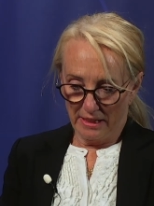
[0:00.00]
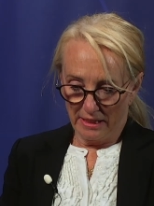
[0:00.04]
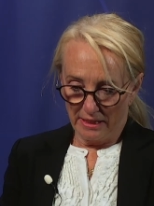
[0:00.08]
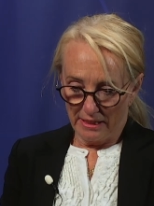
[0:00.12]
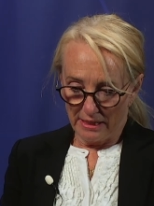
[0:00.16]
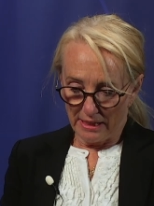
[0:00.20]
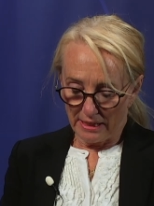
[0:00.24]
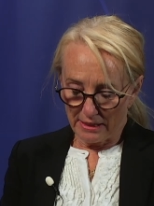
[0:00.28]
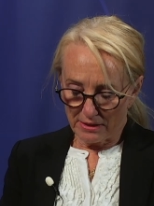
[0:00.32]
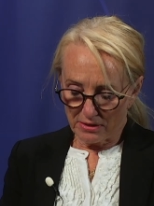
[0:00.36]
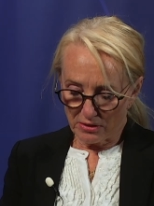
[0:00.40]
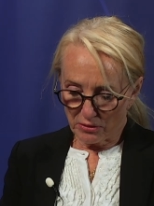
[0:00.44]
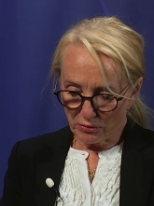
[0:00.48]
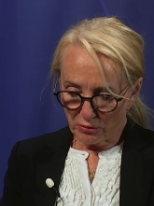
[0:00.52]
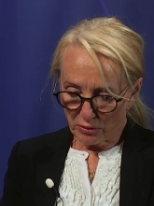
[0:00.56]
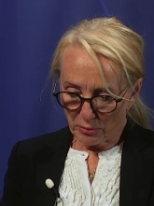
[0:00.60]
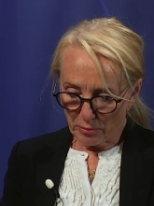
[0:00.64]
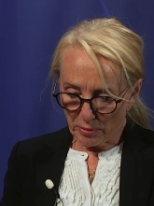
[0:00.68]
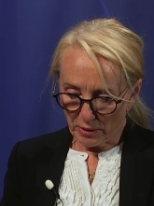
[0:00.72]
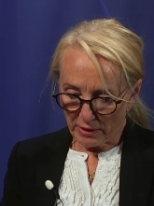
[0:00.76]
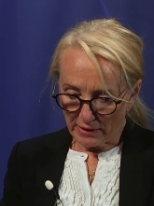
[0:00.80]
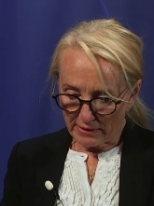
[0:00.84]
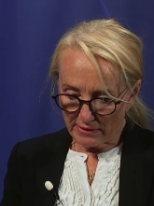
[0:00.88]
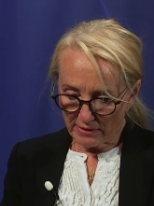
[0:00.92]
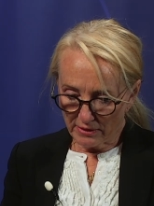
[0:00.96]
Yeah, so the
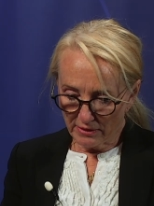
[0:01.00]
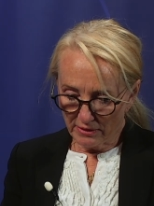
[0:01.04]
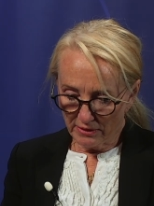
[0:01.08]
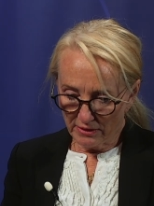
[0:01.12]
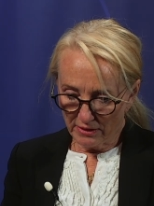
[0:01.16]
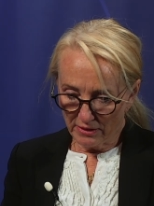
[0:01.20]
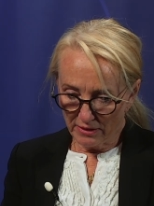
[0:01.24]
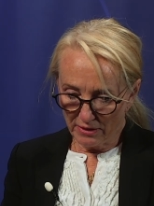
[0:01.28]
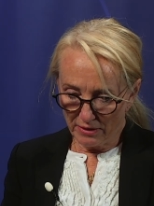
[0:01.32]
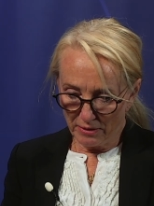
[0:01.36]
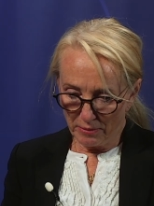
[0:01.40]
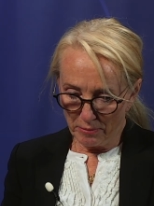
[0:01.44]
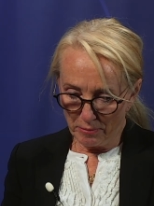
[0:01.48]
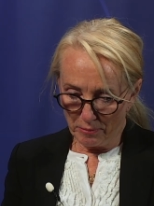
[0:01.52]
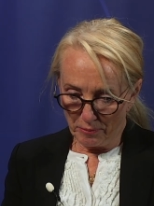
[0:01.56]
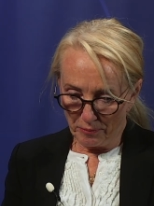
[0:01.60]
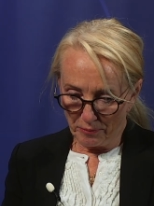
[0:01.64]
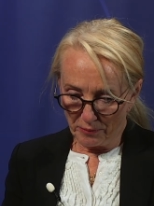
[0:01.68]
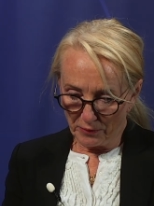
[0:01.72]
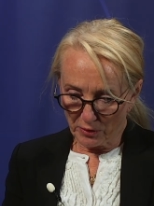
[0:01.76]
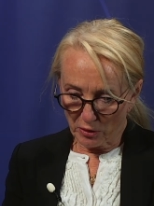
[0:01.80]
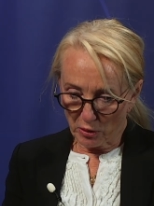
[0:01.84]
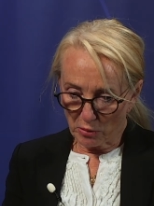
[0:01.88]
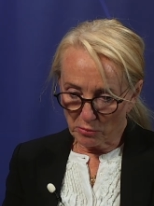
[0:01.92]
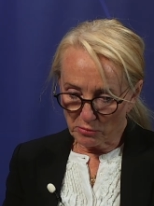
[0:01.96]
patient um,
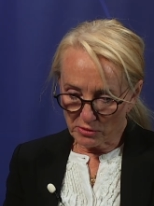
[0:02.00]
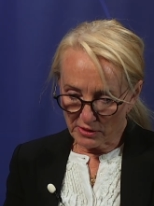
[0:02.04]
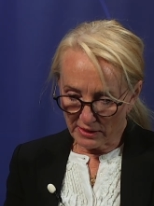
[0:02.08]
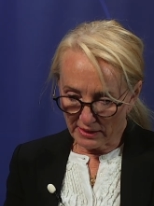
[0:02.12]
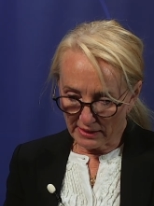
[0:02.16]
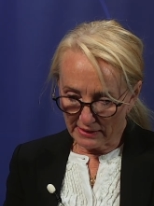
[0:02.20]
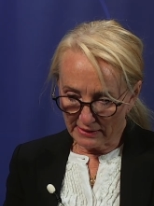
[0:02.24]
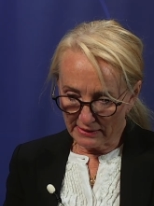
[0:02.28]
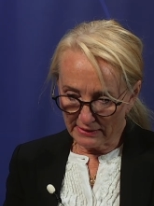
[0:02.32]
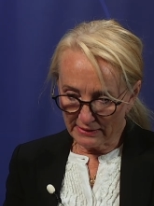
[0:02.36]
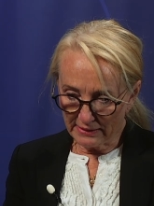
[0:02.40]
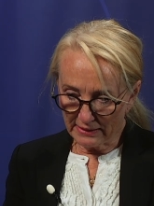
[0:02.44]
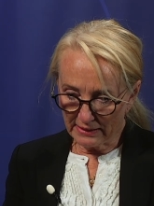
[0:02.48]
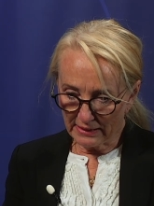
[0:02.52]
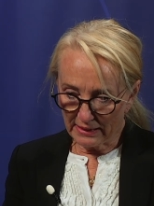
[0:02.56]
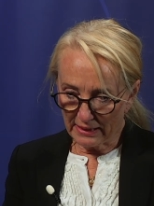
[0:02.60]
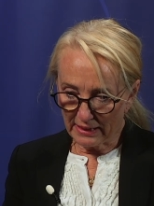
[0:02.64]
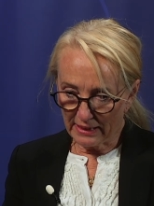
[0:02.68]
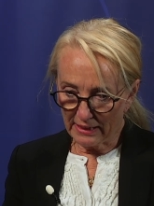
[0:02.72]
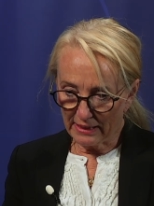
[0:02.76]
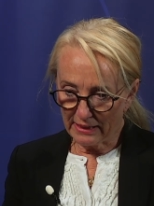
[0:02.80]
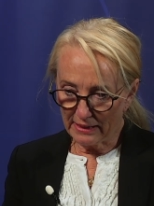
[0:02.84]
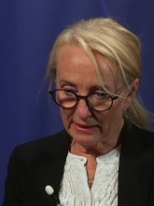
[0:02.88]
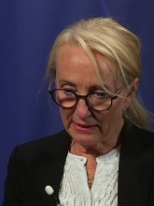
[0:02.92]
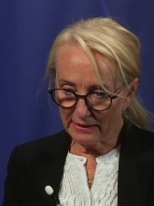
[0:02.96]
comes in
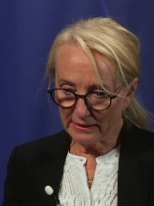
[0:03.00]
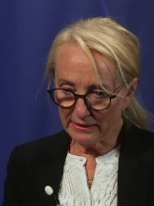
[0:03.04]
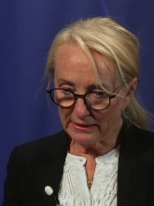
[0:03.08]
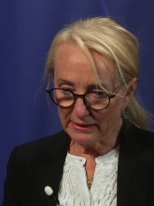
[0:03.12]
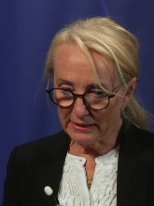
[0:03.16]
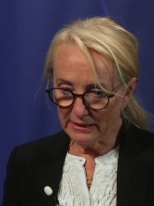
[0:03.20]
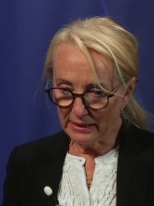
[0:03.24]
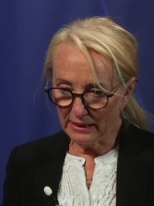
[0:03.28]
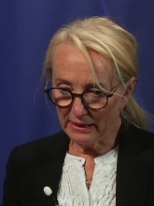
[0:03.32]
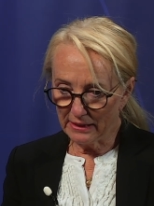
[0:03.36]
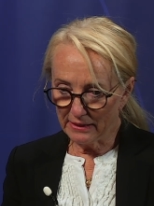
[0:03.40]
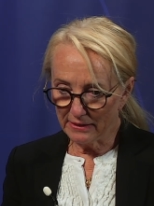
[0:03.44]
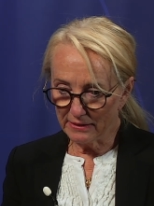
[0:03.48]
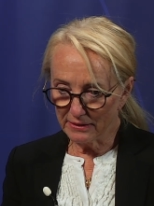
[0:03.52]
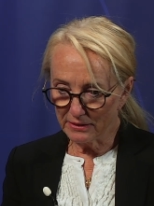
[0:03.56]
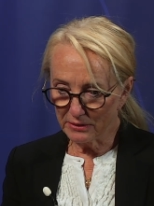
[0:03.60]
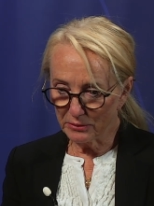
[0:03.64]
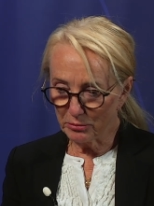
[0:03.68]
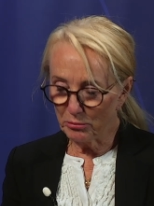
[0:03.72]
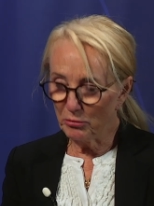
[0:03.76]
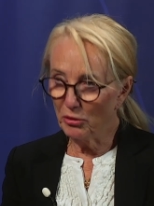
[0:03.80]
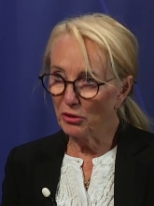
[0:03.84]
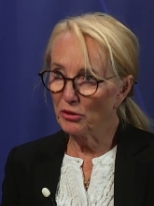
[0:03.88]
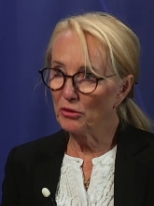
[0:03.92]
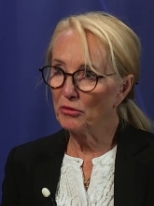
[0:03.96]
and he has
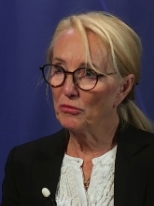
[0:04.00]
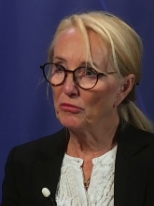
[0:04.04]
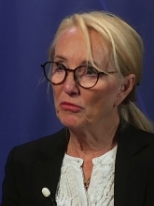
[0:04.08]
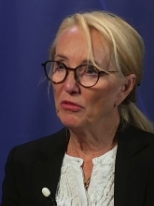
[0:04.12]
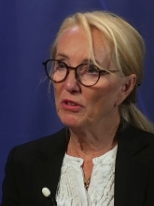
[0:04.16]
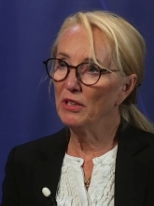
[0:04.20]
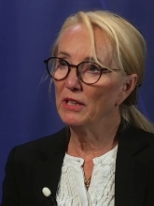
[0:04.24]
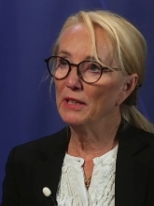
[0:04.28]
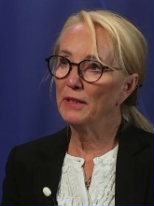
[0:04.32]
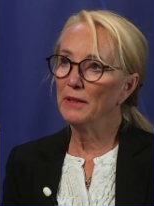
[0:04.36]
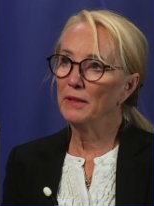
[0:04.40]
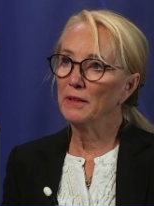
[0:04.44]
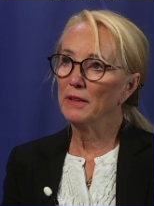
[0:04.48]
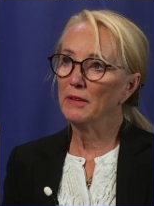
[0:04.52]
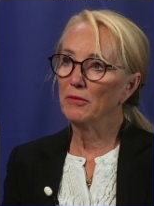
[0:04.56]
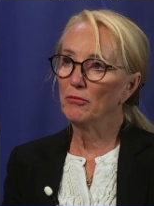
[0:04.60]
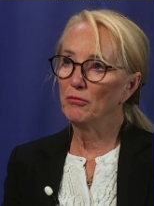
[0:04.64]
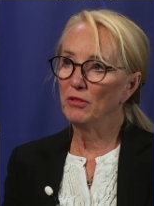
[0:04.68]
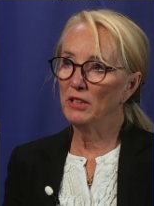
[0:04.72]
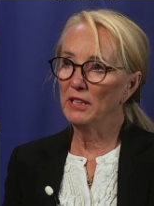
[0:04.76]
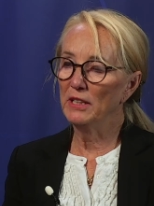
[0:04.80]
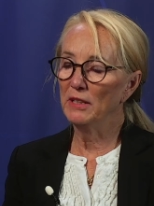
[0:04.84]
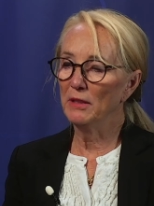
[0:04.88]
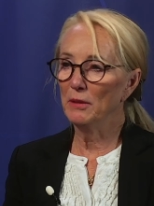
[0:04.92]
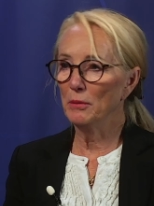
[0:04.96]
moderate ren
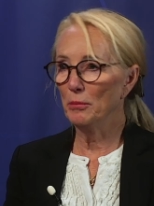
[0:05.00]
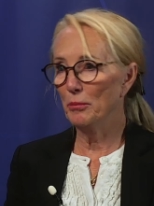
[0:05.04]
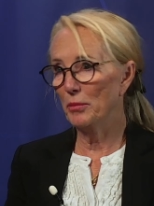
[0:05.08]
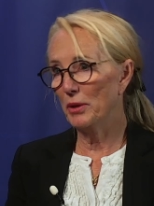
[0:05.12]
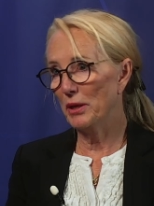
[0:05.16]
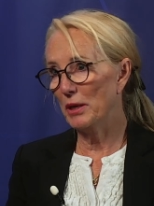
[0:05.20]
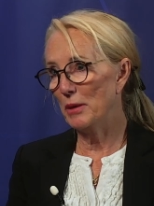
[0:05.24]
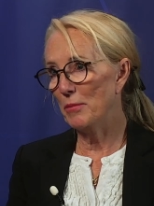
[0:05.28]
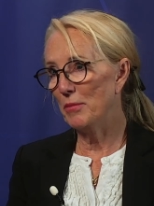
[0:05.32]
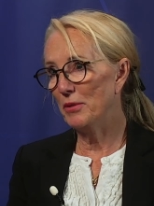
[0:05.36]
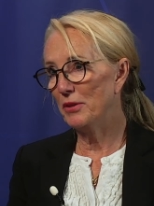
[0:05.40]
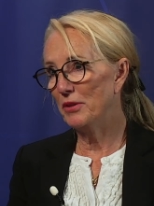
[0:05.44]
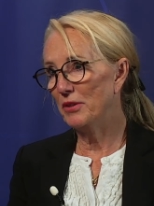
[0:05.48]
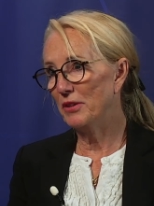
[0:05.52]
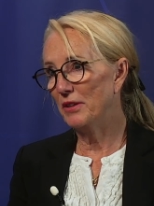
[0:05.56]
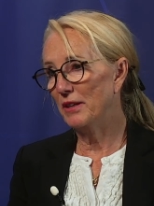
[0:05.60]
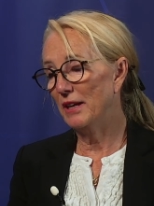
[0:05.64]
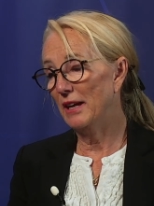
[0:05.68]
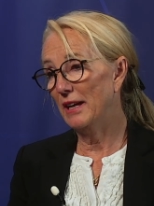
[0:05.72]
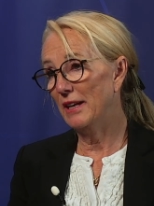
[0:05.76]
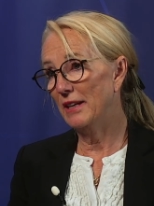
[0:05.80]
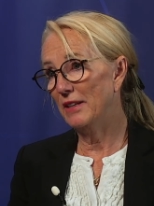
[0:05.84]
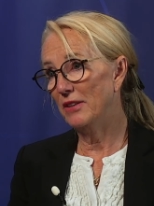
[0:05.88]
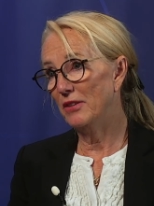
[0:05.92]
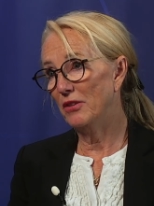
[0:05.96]
renal impairment
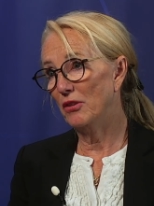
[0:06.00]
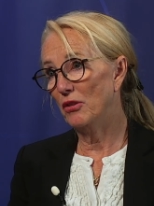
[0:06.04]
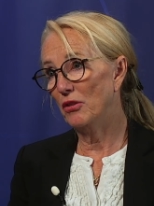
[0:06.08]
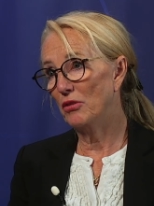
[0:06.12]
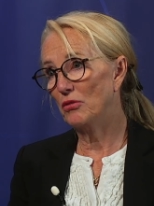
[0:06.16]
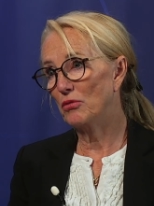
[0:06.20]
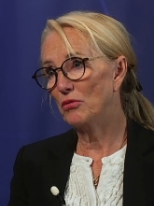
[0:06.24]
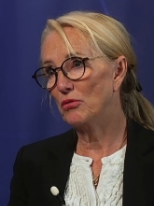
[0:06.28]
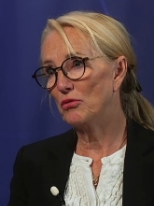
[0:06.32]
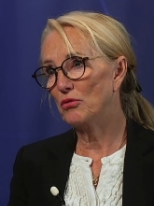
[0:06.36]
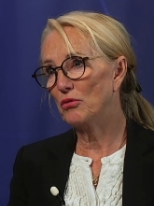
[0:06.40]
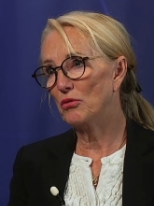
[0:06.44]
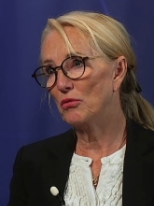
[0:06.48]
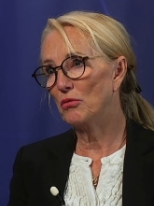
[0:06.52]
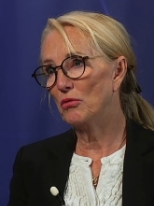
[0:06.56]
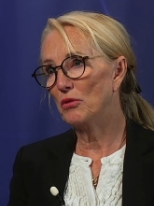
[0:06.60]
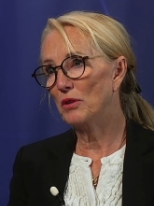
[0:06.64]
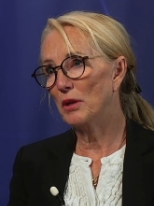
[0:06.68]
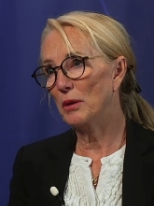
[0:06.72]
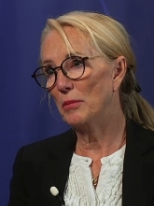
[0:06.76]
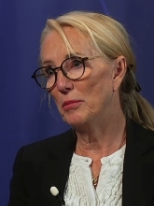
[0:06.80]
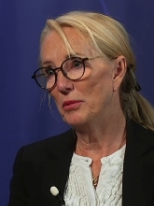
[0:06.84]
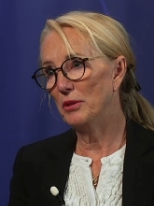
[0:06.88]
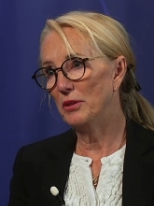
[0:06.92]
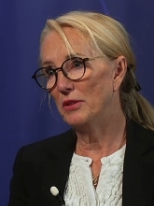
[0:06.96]
and uncontrolled
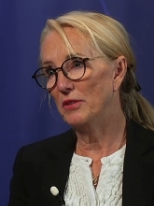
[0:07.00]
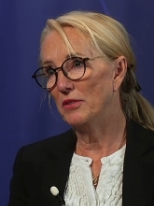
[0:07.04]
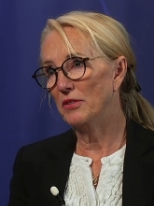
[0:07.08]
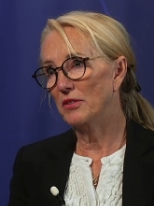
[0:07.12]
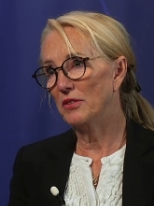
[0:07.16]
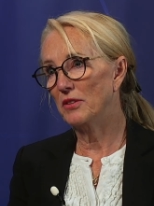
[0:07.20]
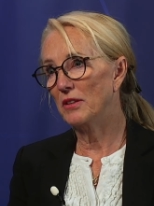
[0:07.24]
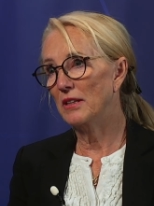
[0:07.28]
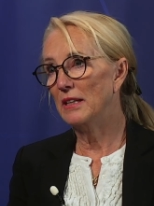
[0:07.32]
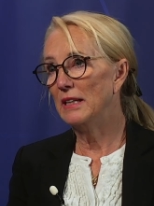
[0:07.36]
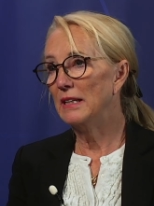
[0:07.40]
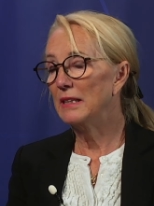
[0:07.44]
diabetes.